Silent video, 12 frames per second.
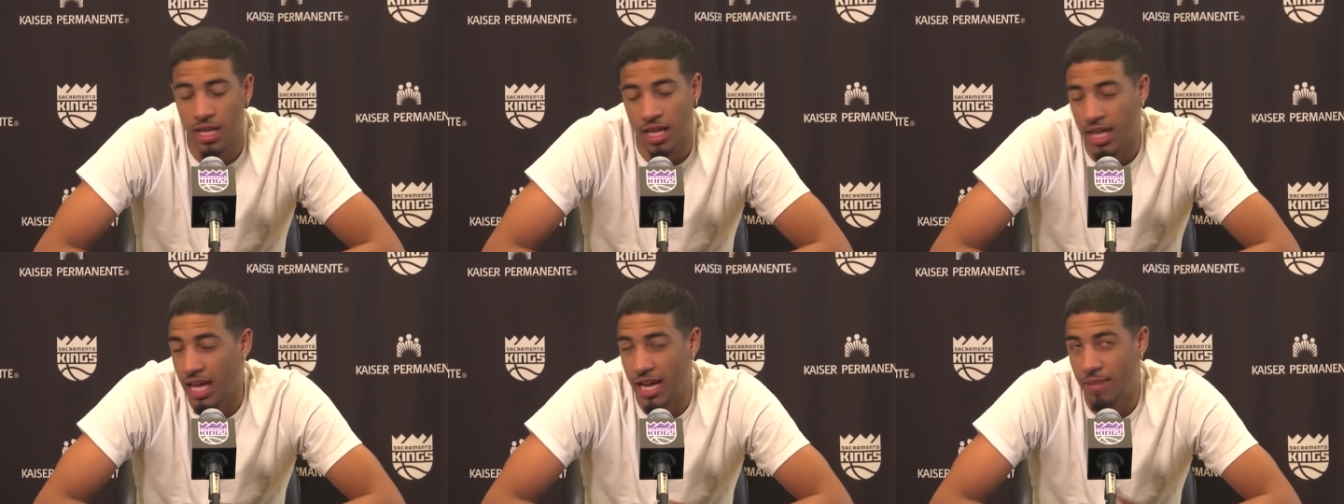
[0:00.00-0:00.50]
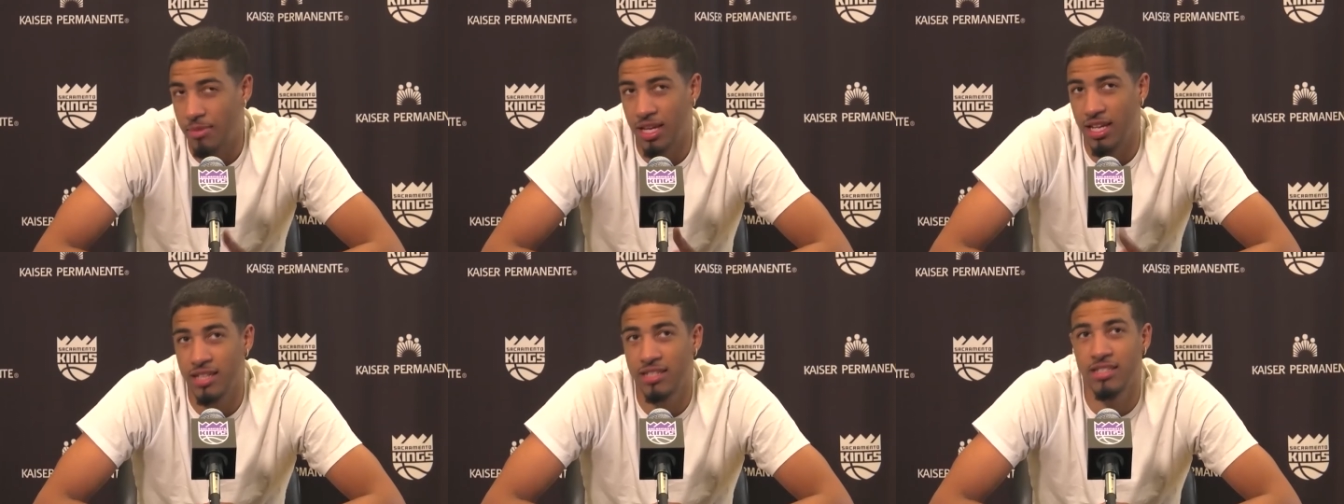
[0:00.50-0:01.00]
Yeah, I
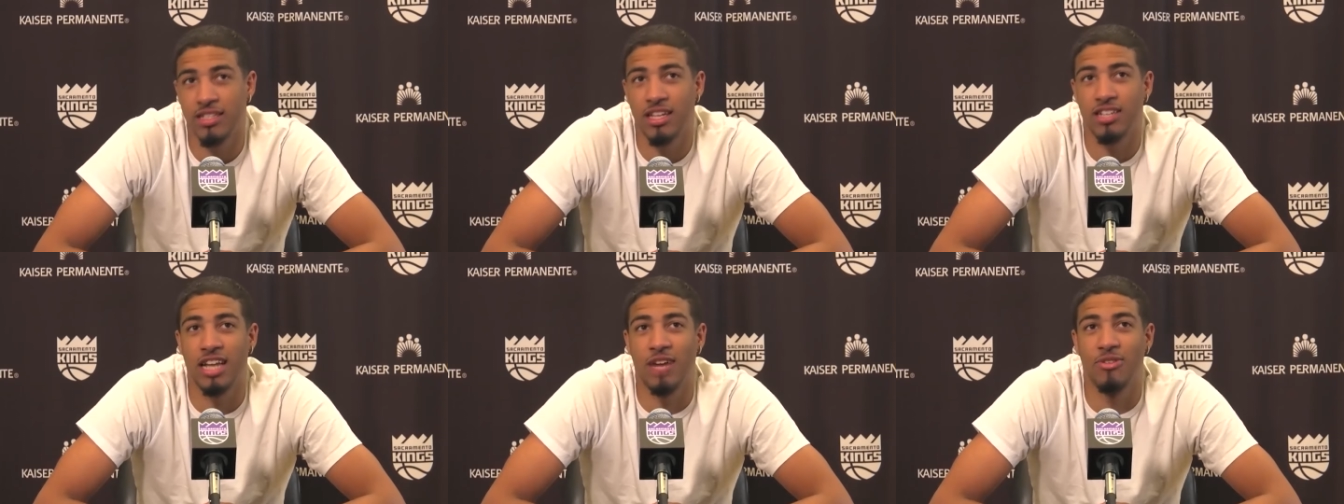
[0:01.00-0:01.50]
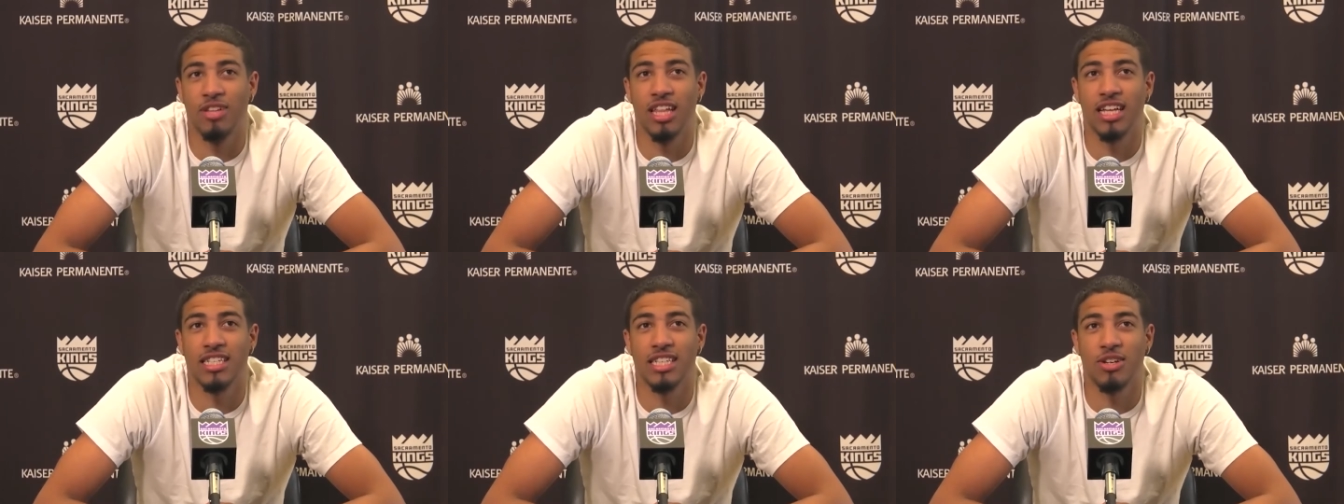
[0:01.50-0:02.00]
mean, there's not really
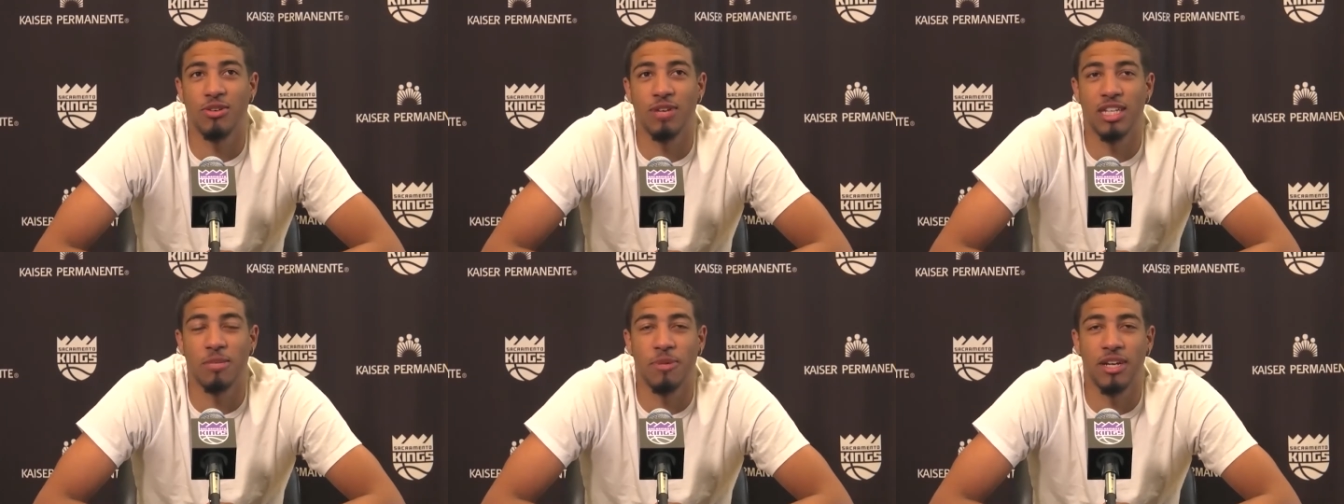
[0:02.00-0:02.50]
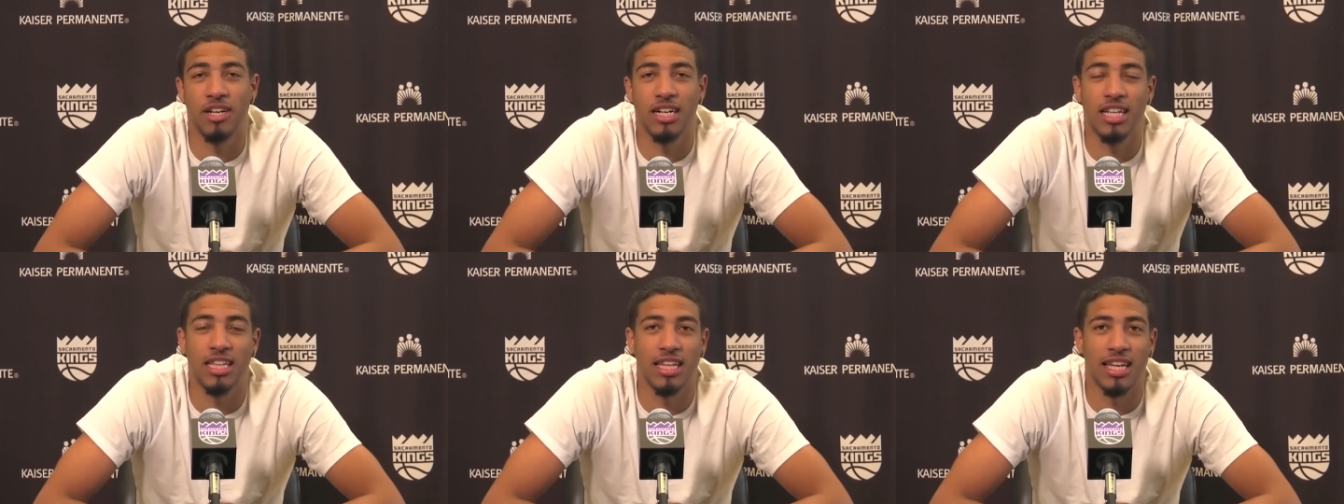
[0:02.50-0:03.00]
like a secret recipe or
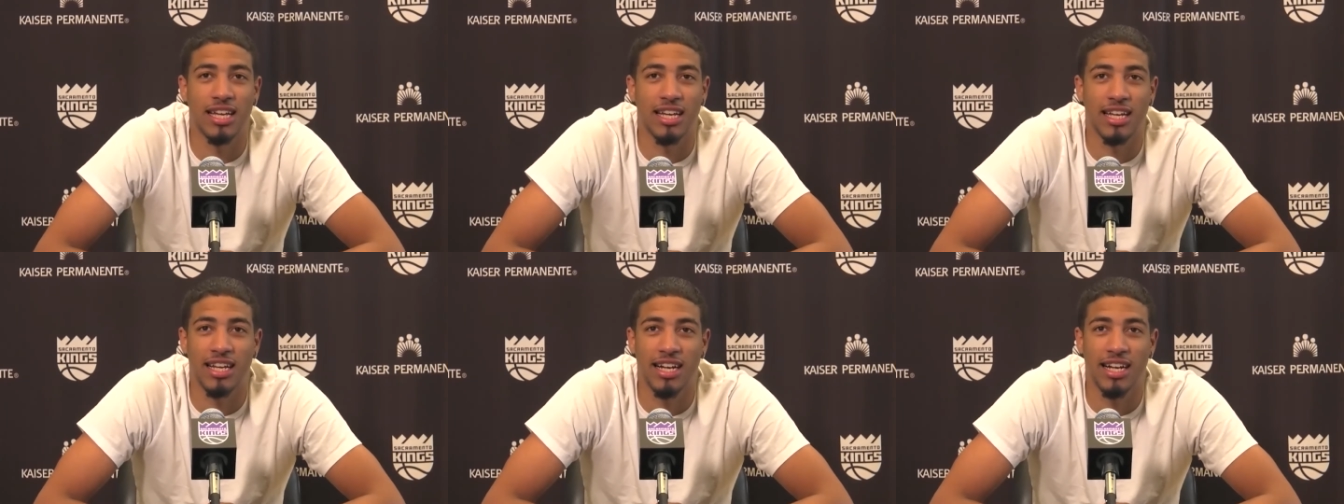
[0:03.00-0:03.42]
anything.